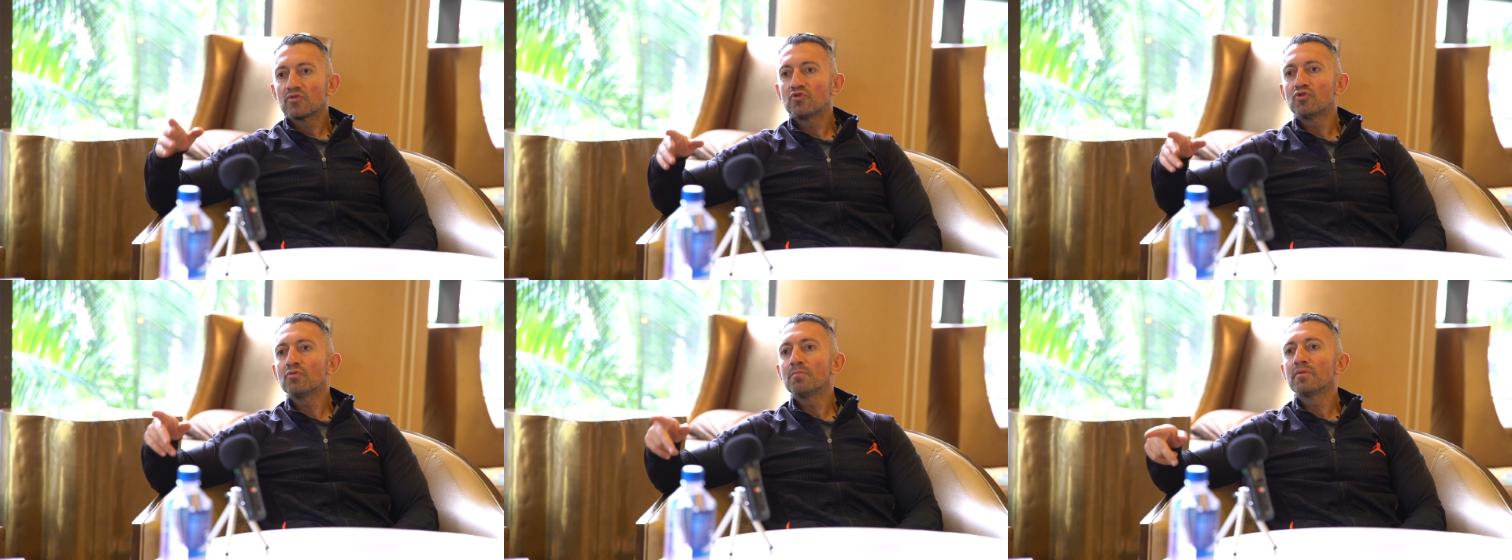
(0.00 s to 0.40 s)

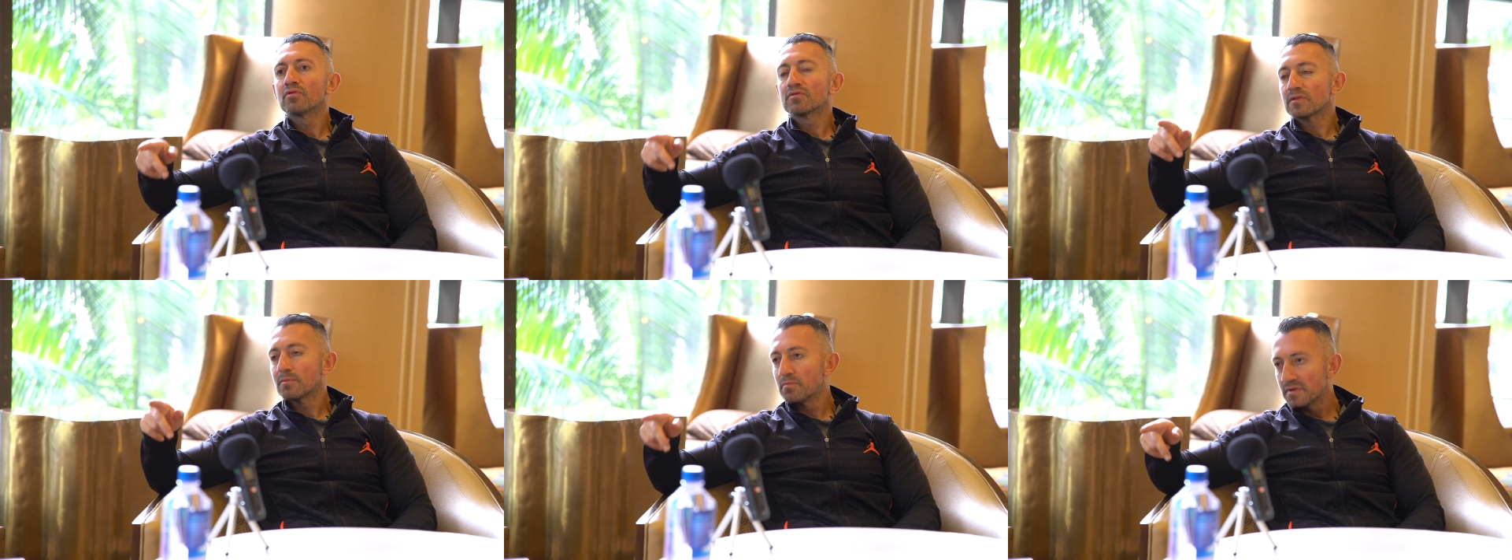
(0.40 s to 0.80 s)
You
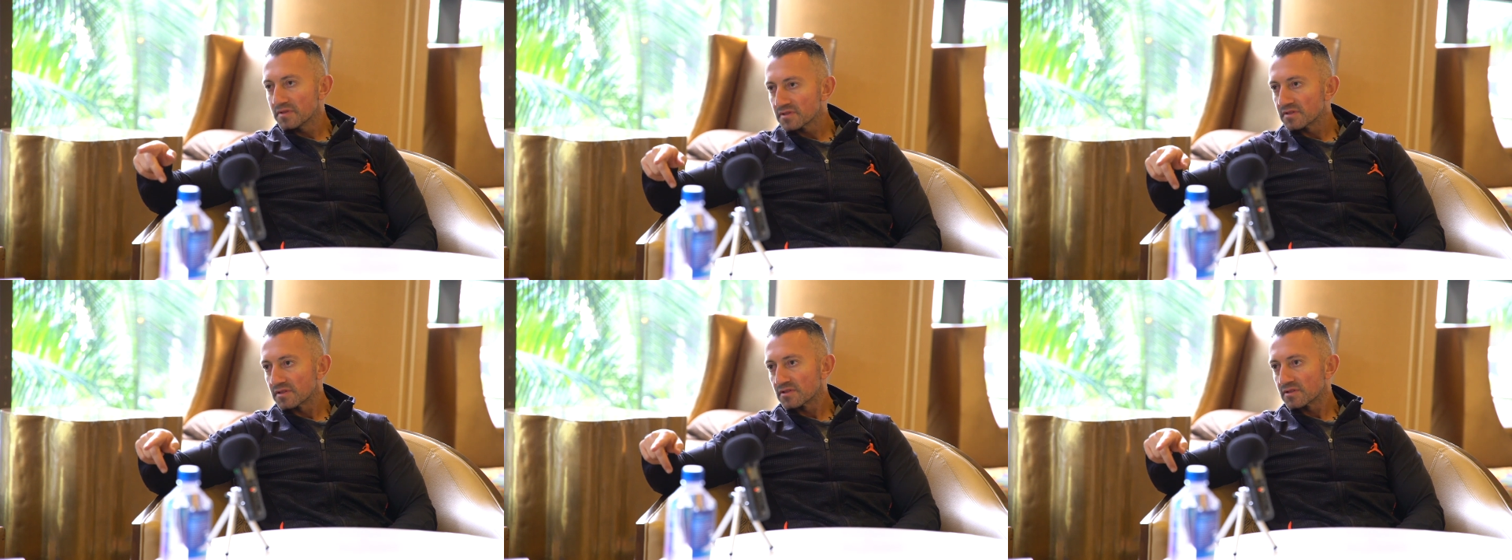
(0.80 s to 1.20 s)
built a
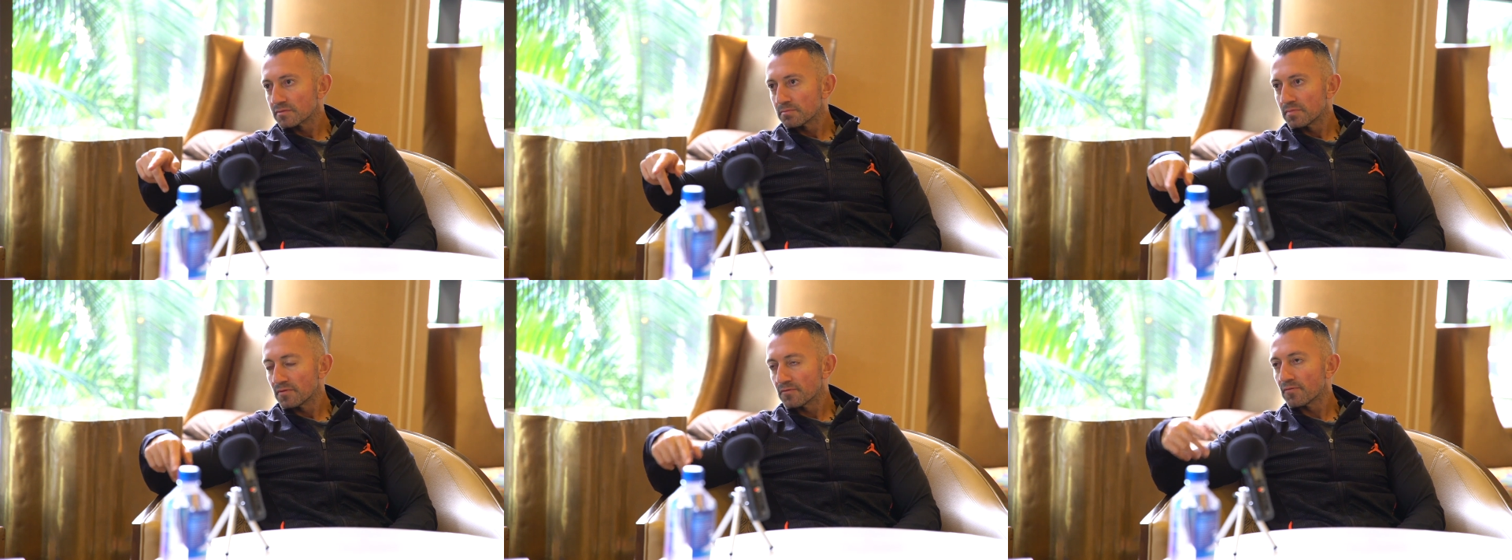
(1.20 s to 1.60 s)
business
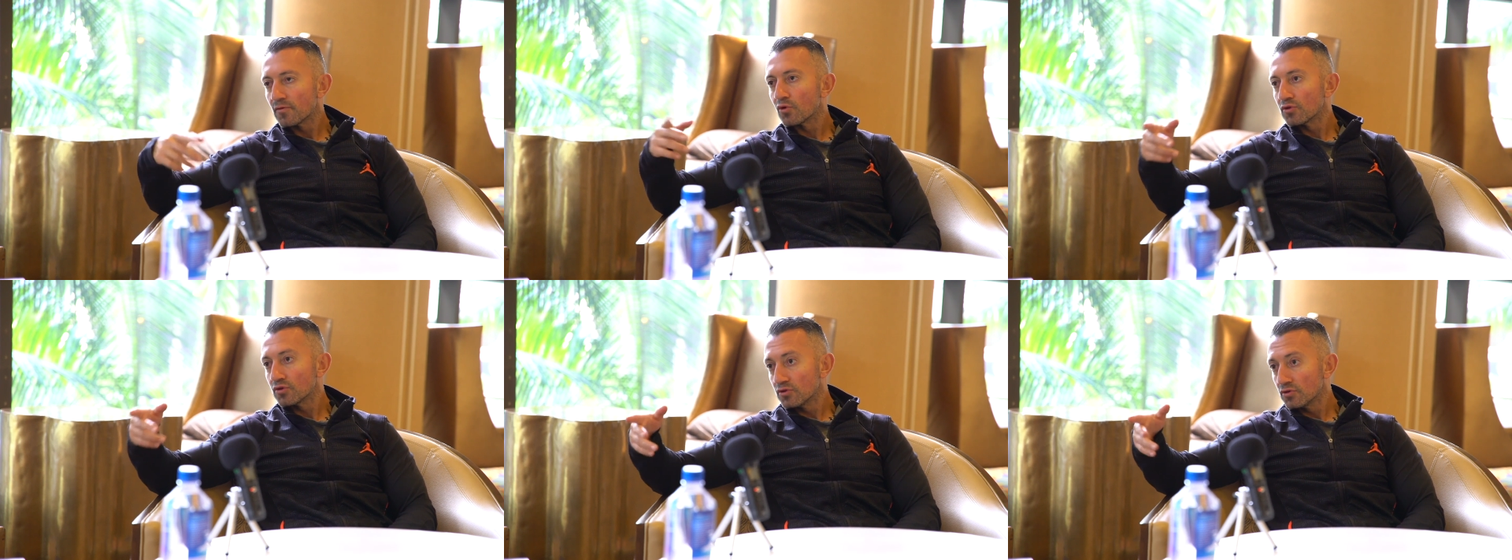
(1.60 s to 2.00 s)

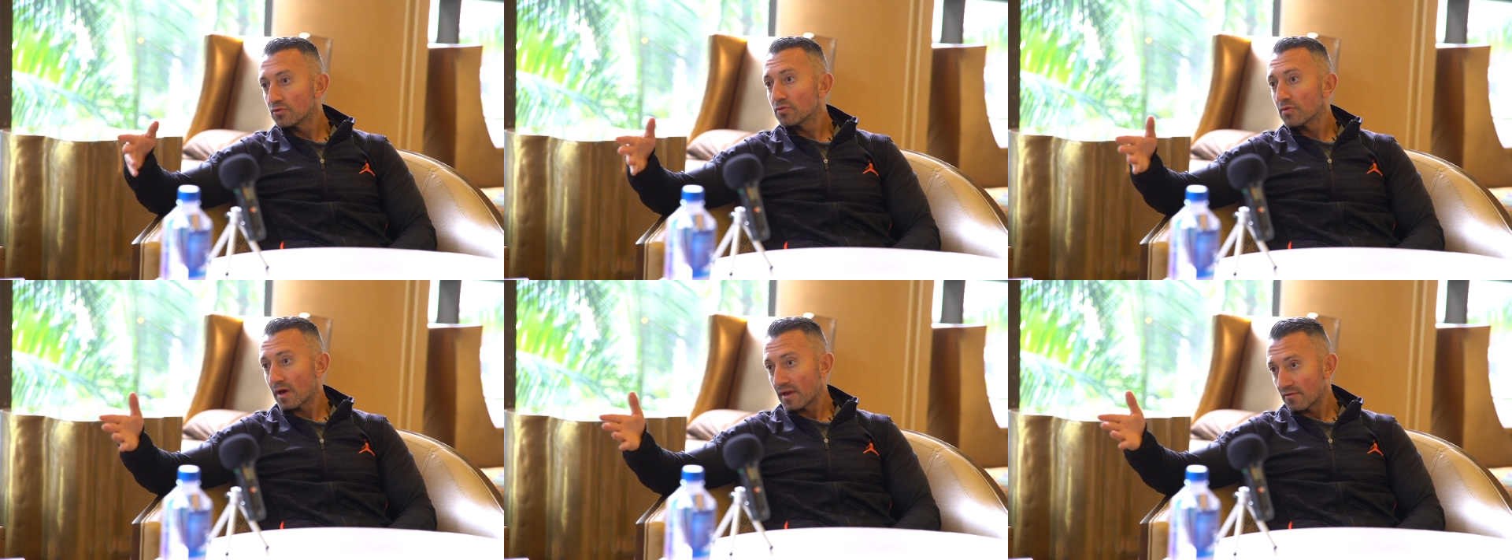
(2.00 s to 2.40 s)
before
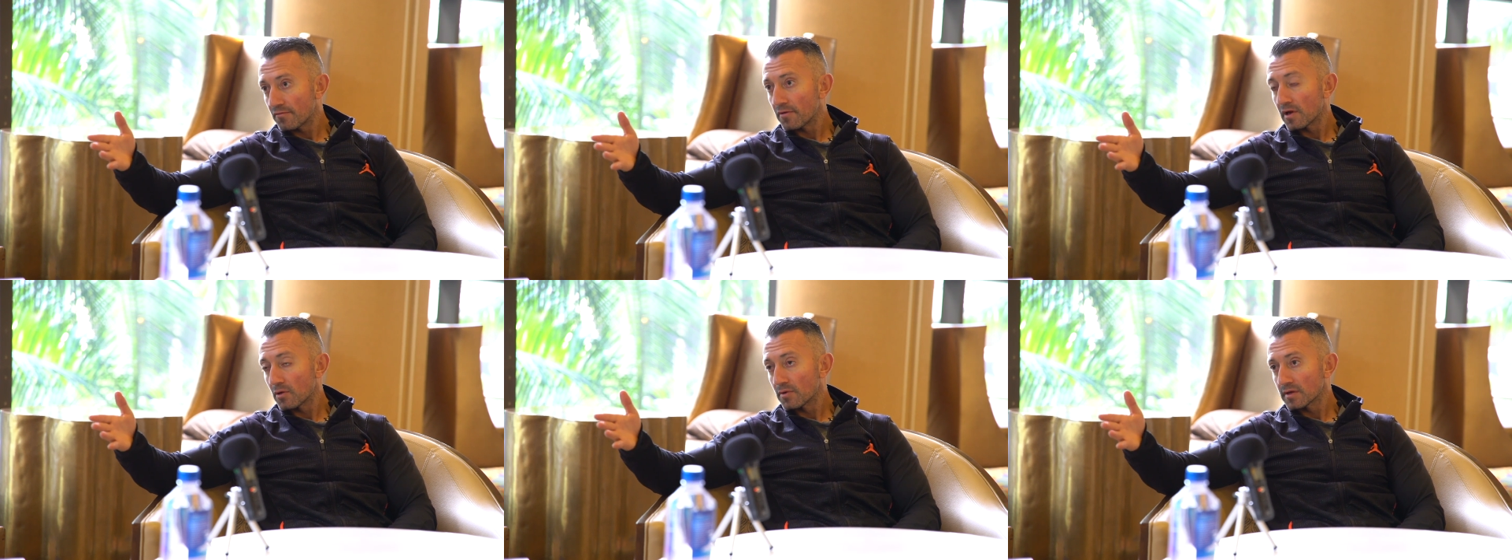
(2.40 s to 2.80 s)
you had a
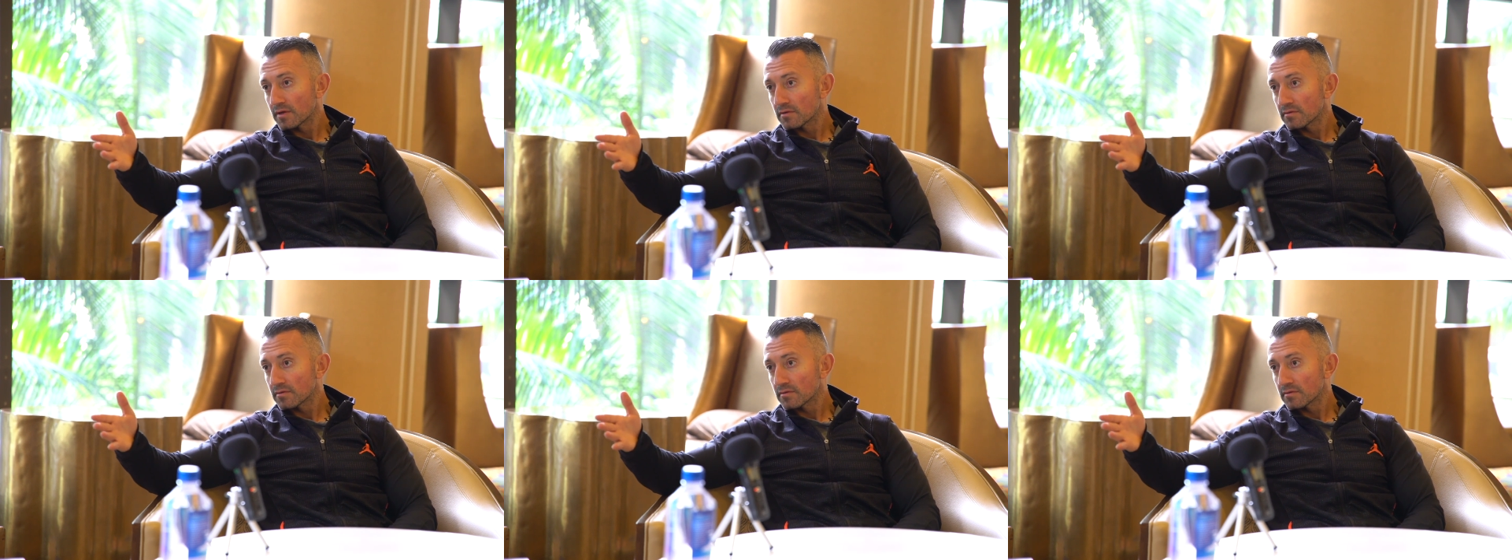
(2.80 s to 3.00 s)
following.